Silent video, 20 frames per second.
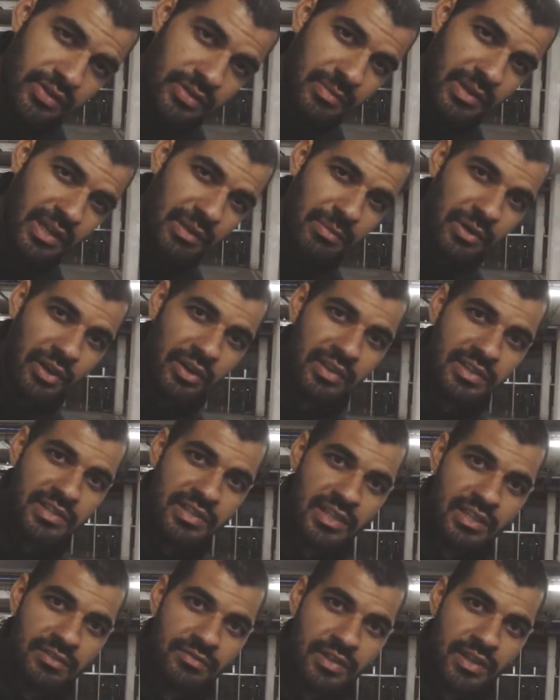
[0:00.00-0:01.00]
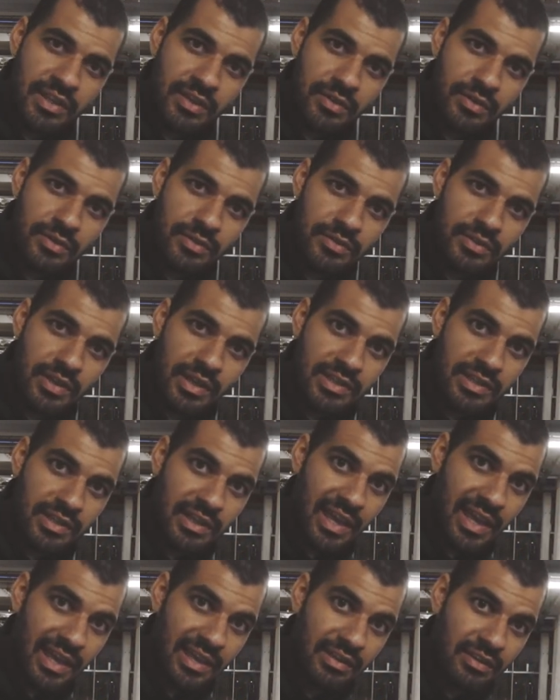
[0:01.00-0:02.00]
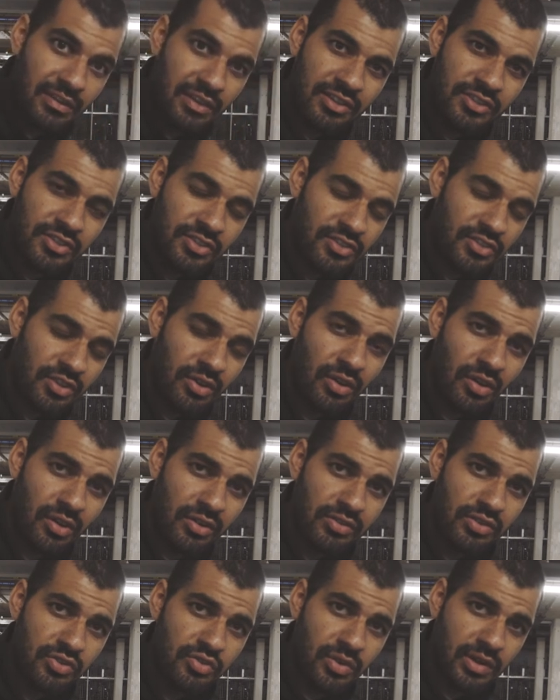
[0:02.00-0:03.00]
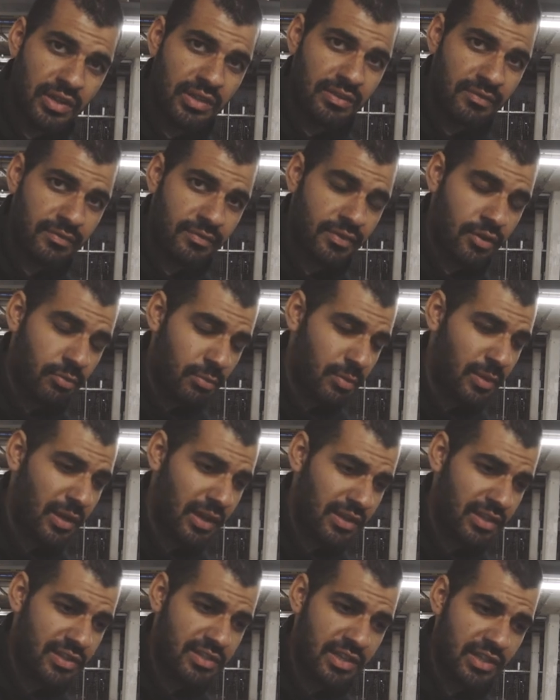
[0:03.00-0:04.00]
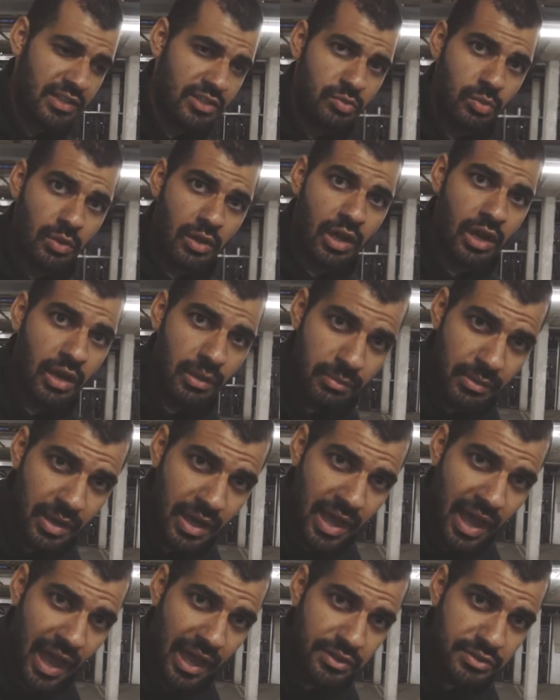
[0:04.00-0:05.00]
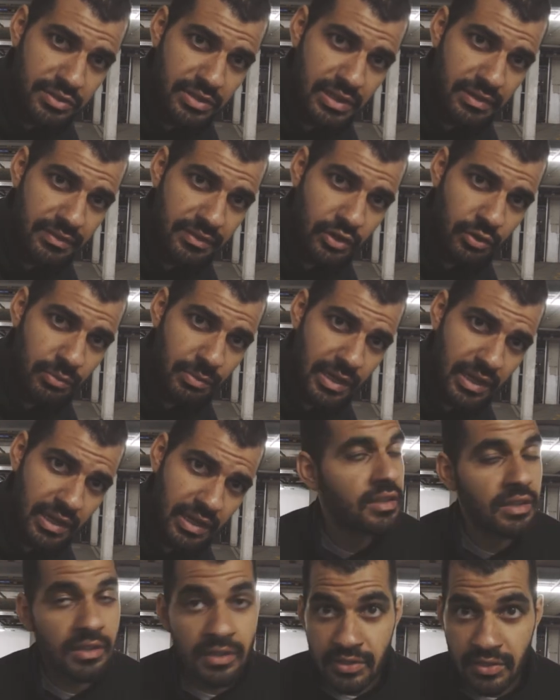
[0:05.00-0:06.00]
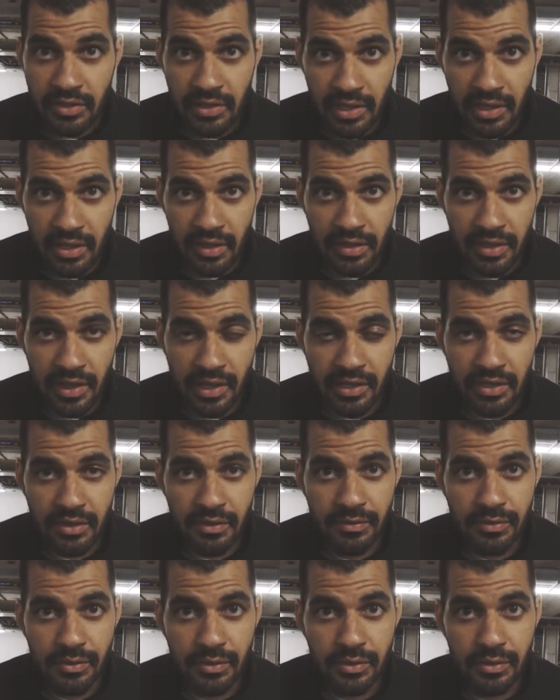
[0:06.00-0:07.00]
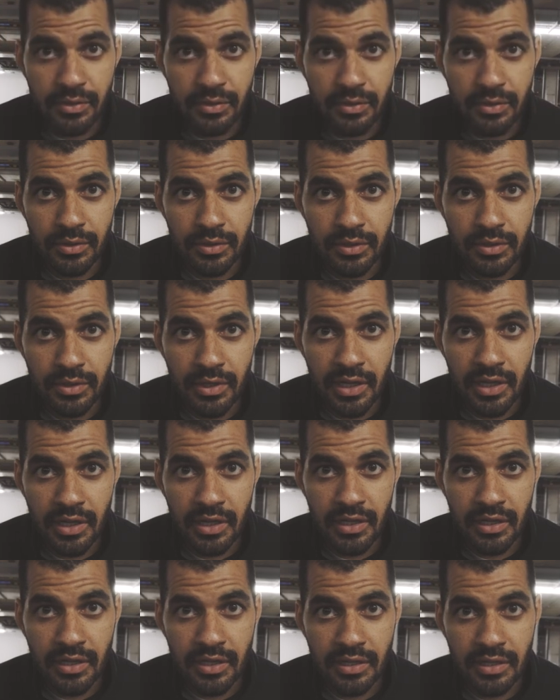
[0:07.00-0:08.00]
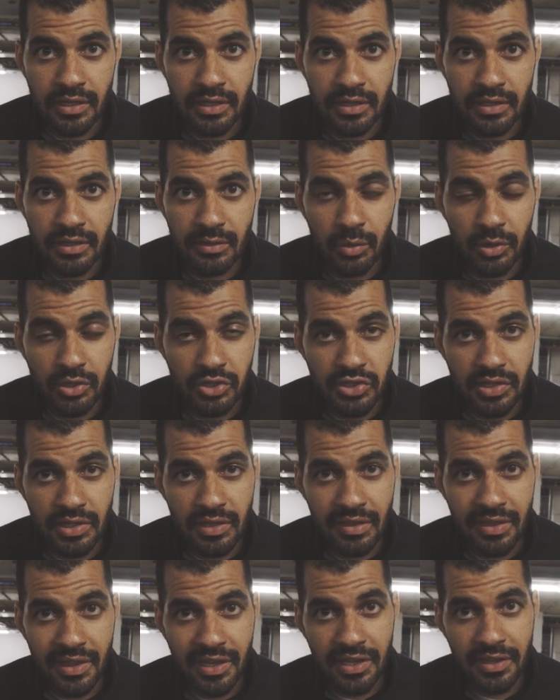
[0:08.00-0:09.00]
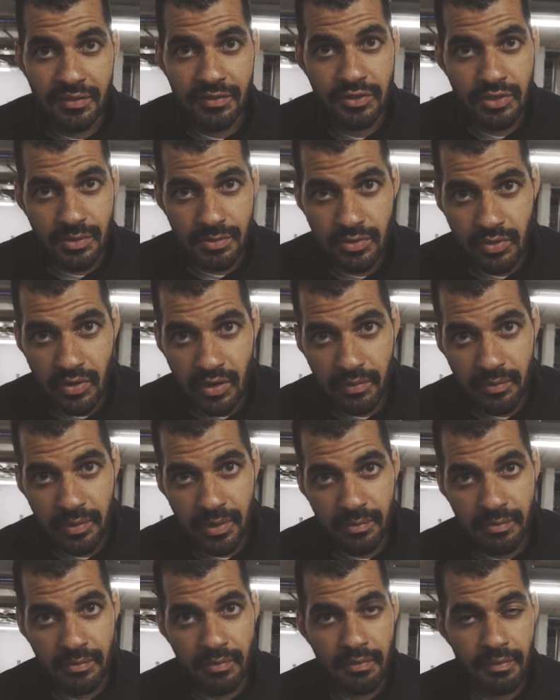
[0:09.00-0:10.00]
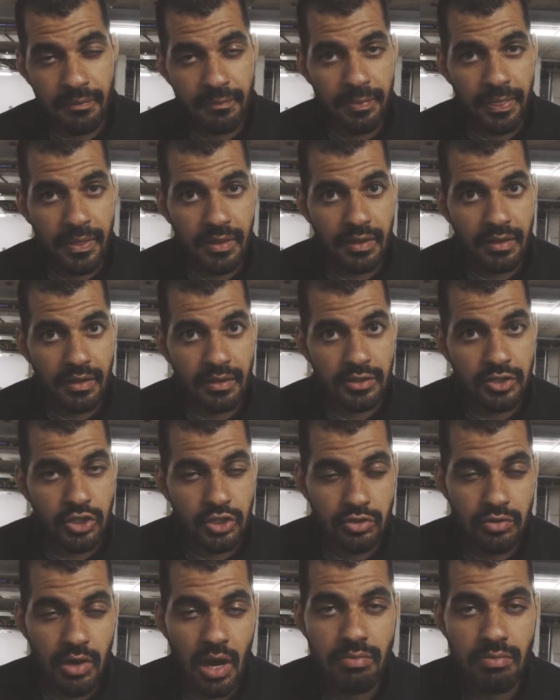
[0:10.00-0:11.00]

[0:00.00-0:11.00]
as many behind the scenes videos as I can. It's just so hard to try and film behind the scenes while I'm actually filming. So yeah, thank you for watching. Thank you for subscribing. So